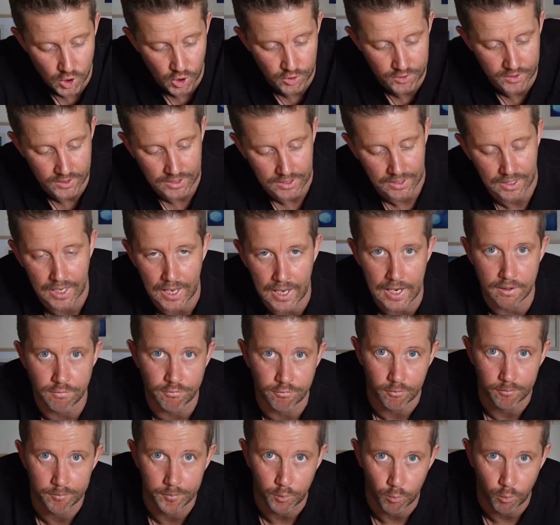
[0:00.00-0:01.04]
on the clay
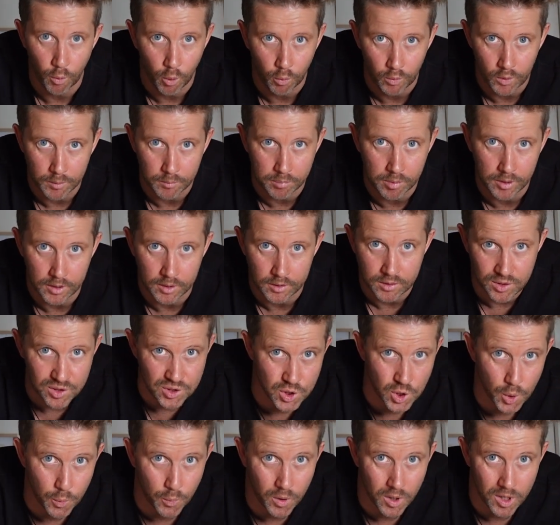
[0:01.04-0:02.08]
from the rolling pin.
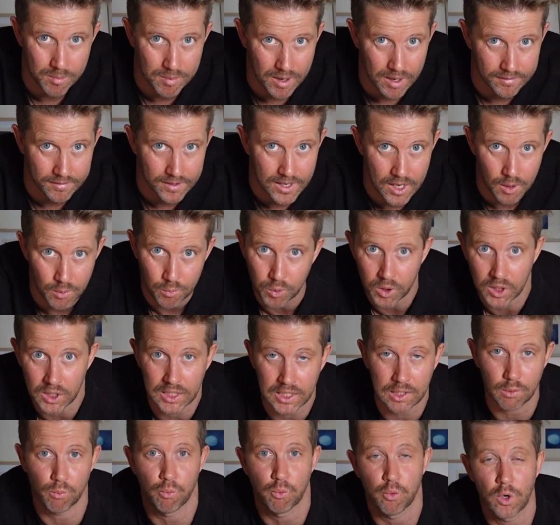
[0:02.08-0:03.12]
Don't worry about that. We're going
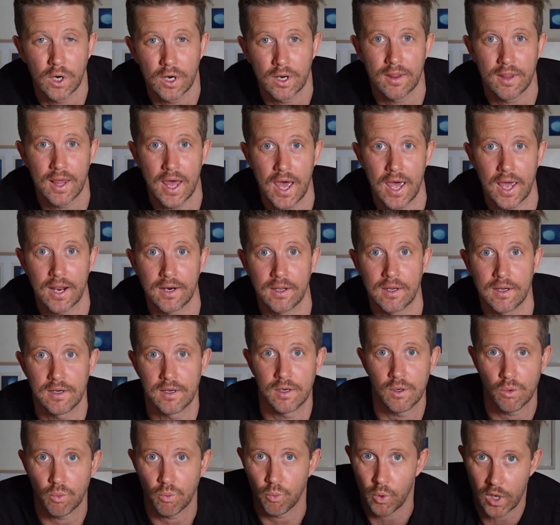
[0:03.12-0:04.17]
to get rid of that
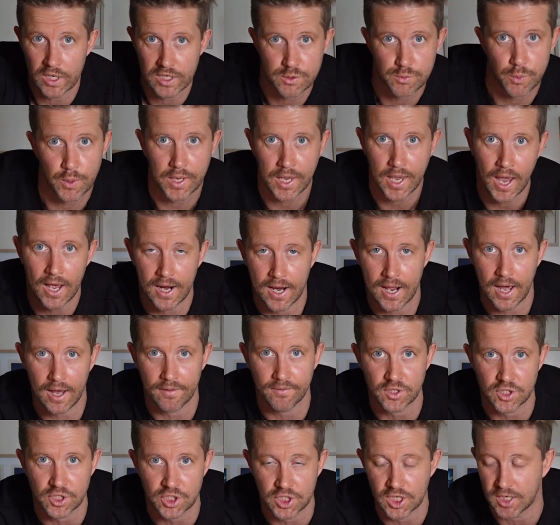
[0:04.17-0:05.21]
once we cut out
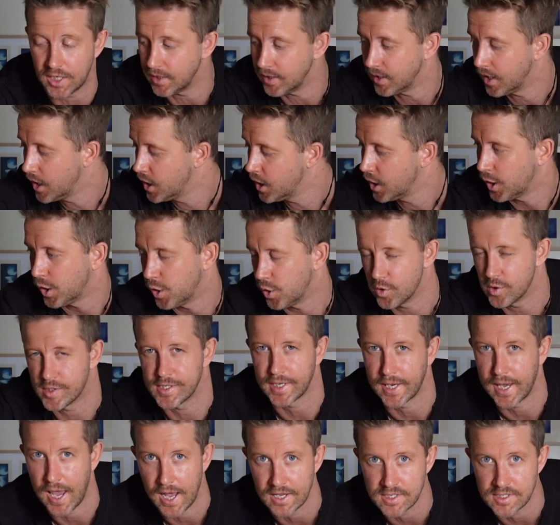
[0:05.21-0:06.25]
the sheet
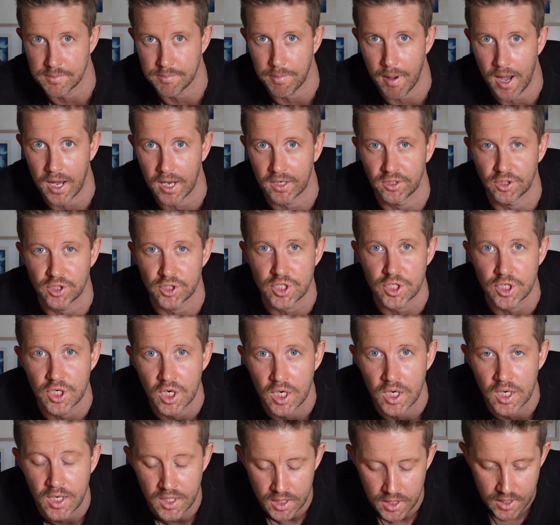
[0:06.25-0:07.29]
using our sponge
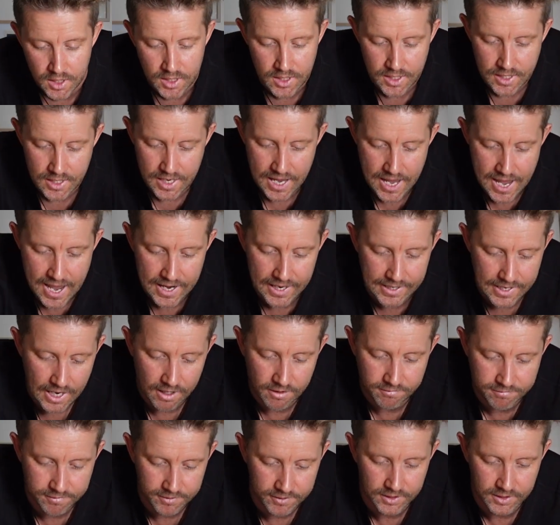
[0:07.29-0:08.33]
and
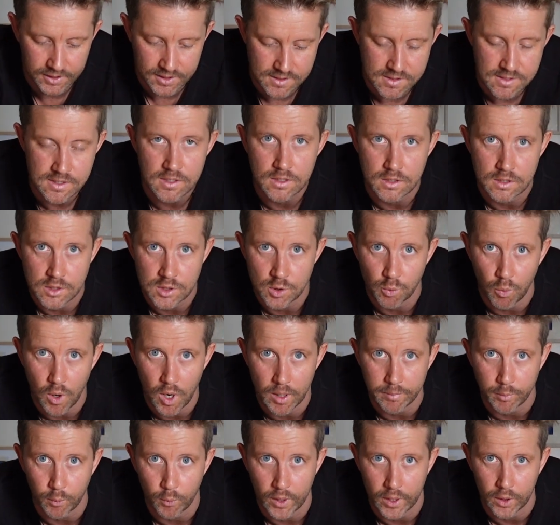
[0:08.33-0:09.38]
our fingers to
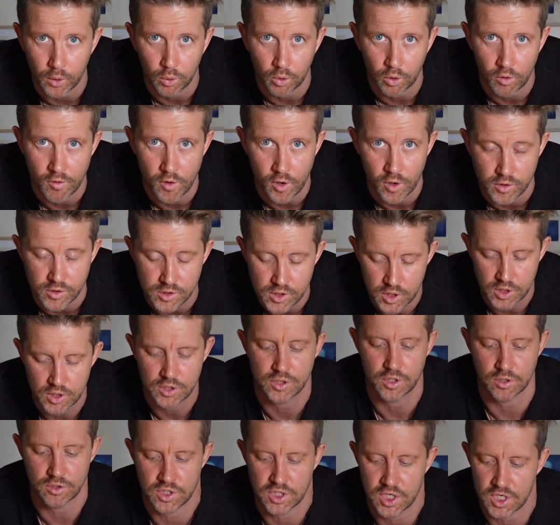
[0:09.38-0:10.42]
wipe away all of those.
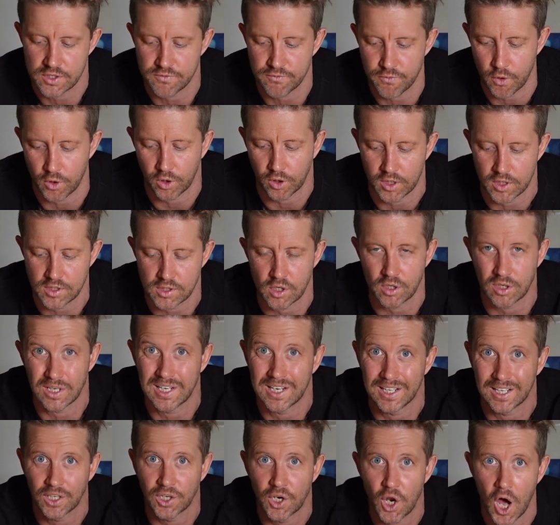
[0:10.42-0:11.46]
So just focus on
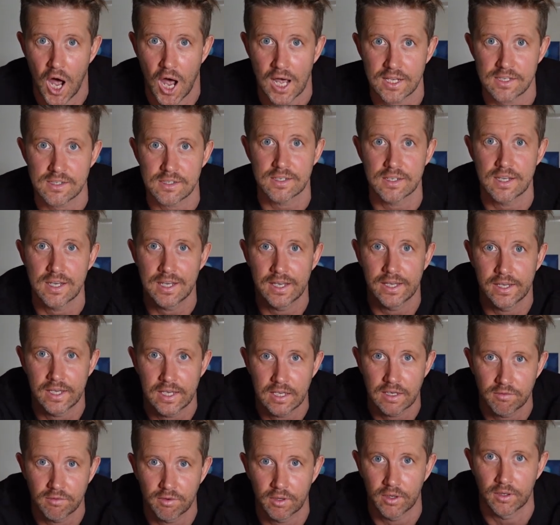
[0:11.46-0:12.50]
getting nice,
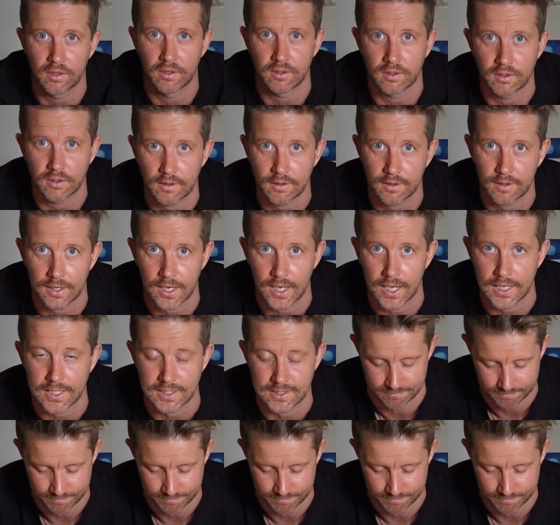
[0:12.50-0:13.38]
even clay.